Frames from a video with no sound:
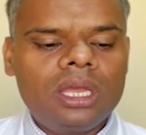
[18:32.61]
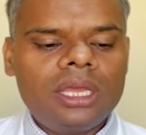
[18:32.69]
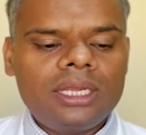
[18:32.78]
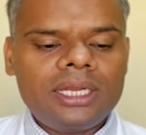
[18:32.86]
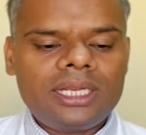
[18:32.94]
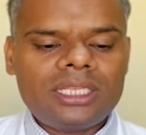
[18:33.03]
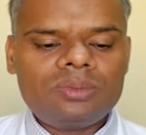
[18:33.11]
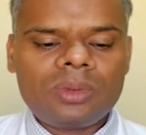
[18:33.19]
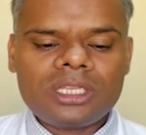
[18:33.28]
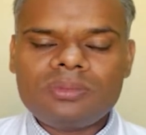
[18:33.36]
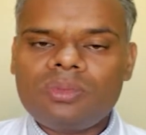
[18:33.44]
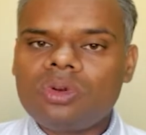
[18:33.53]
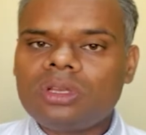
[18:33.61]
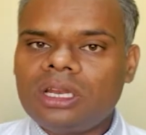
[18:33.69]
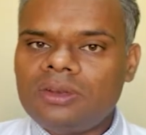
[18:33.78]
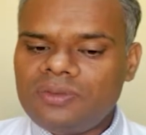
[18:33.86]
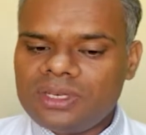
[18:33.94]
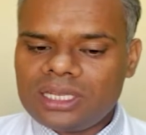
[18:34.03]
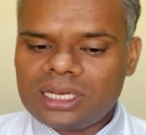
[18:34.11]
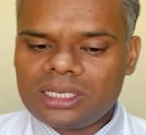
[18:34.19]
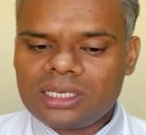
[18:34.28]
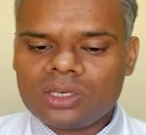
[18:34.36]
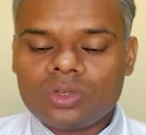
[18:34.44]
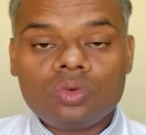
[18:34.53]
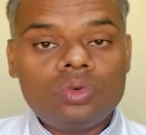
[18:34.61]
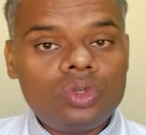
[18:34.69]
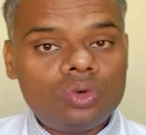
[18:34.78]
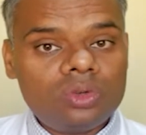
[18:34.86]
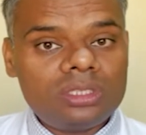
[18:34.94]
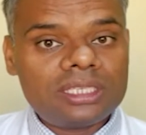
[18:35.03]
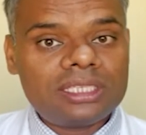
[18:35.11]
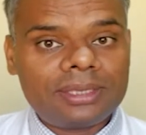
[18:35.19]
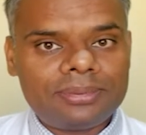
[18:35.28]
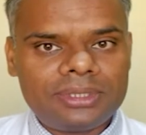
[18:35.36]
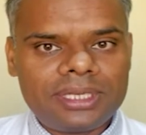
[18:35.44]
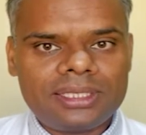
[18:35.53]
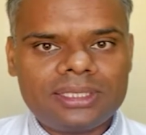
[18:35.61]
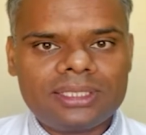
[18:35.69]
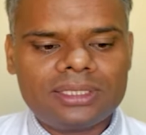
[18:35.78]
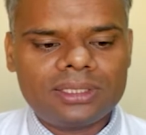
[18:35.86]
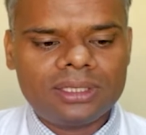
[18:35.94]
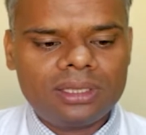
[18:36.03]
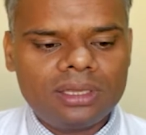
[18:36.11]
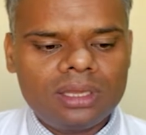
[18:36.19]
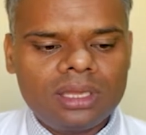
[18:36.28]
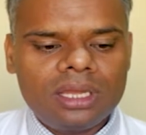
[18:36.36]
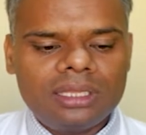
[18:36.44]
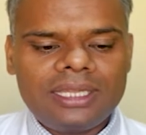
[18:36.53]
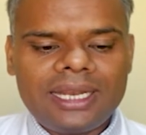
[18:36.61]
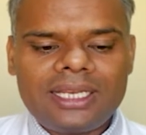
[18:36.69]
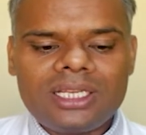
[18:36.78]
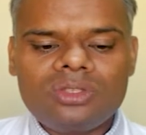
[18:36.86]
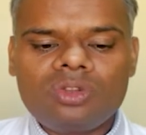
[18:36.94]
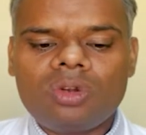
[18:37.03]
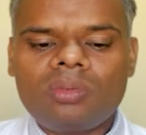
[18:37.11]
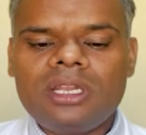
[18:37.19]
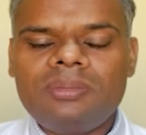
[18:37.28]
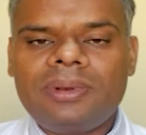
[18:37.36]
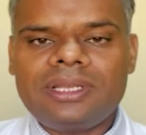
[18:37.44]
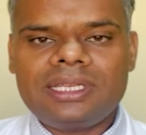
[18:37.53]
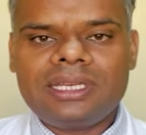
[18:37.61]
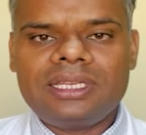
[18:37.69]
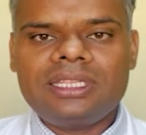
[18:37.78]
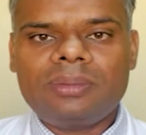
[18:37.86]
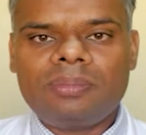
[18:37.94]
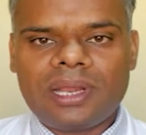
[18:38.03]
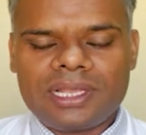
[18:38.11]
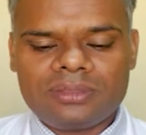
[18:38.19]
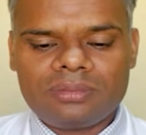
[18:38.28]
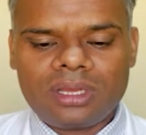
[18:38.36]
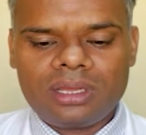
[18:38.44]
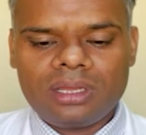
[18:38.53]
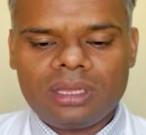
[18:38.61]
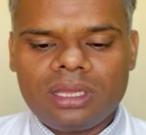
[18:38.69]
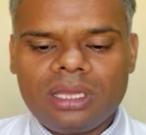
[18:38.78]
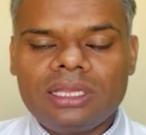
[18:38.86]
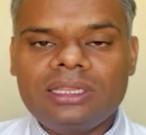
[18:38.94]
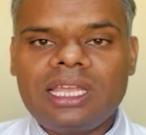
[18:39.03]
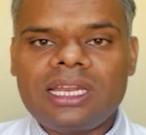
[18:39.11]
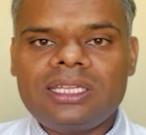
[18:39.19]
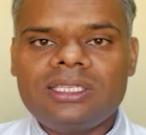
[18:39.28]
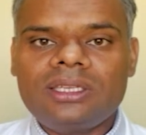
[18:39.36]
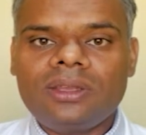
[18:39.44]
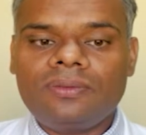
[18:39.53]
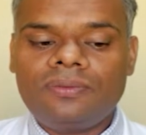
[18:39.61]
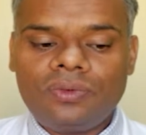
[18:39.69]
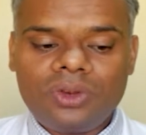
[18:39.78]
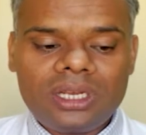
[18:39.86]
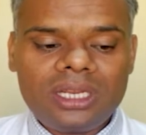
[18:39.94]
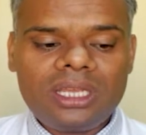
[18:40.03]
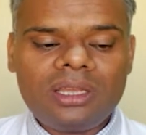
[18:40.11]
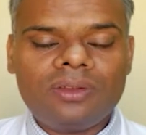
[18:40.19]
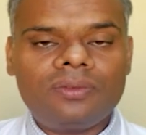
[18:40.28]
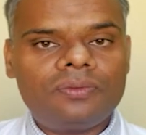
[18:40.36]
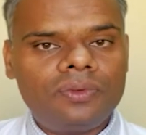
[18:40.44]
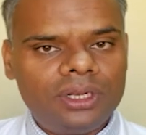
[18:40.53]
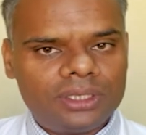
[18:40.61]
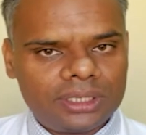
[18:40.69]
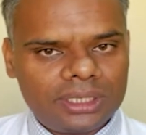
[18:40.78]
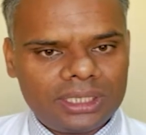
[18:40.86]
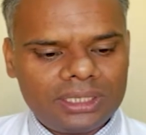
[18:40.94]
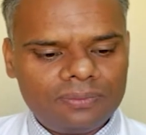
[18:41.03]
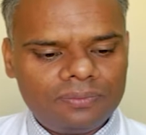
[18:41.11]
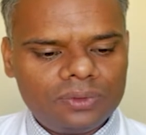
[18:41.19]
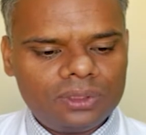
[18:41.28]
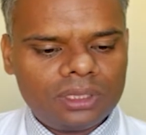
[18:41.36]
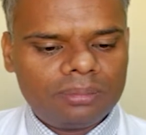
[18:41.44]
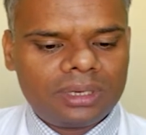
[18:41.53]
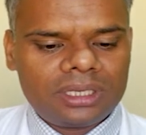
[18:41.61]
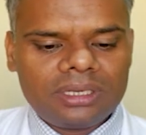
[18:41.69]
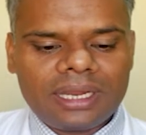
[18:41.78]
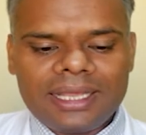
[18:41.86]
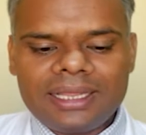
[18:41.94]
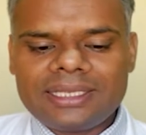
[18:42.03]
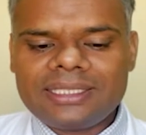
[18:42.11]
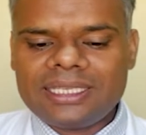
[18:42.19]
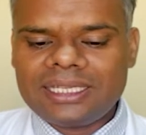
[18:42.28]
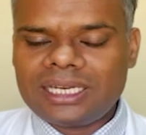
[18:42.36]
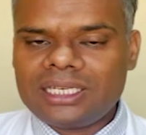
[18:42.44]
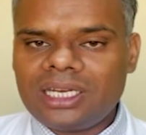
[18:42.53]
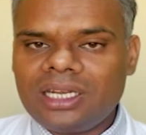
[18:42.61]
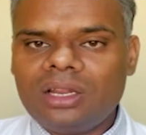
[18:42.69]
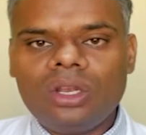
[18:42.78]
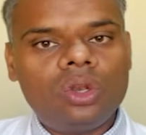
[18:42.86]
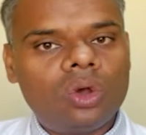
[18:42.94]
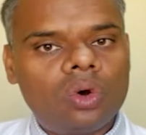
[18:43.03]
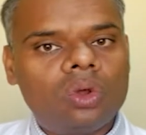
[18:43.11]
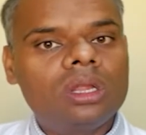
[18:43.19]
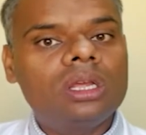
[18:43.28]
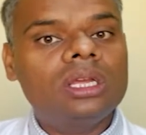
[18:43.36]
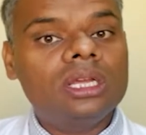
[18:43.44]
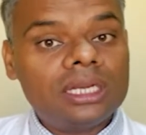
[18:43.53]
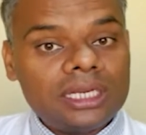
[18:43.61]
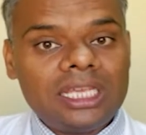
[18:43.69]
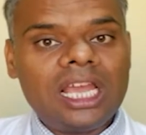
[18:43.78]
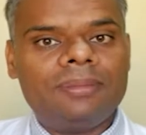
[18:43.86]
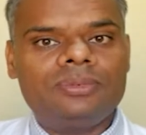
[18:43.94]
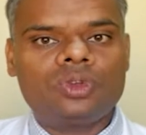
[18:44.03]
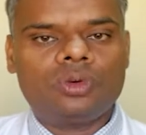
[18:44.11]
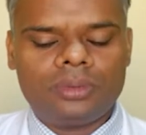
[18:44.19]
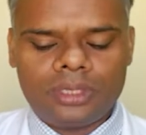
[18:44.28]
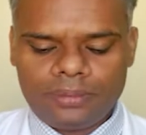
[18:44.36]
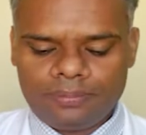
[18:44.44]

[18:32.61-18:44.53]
It is much more convenient to use a substance that is normally present in the plasma, that is freely filtered but neither secreted nor reabsorbed.